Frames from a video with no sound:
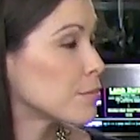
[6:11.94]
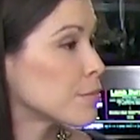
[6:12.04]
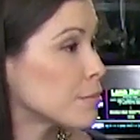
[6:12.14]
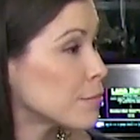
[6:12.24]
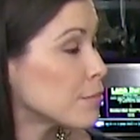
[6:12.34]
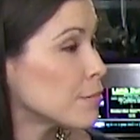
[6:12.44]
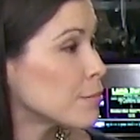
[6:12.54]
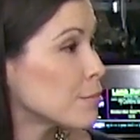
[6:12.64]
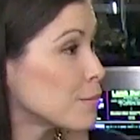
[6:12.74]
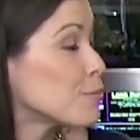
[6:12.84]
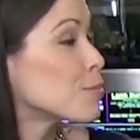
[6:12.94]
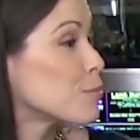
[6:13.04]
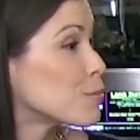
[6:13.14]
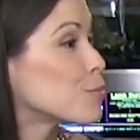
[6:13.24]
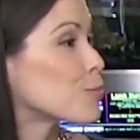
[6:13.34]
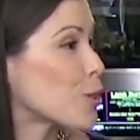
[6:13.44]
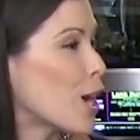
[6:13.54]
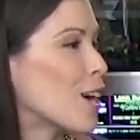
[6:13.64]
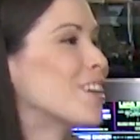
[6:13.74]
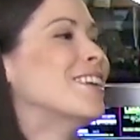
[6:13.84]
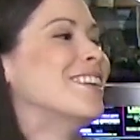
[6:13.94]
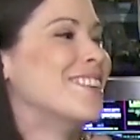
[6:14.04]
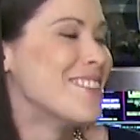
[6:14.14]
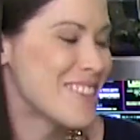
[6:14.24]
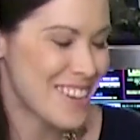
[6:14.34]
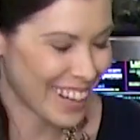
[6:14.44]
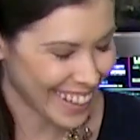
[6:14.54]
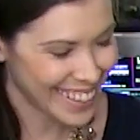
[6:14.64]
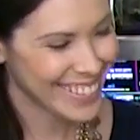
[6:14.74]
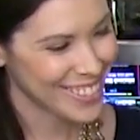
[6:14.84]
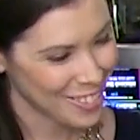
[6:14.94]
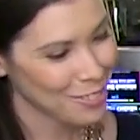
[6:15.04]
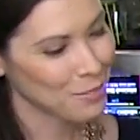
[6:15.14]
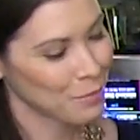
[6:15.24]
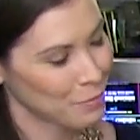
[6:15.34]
a salad. I'm from California, so we do tons of fresh salads with,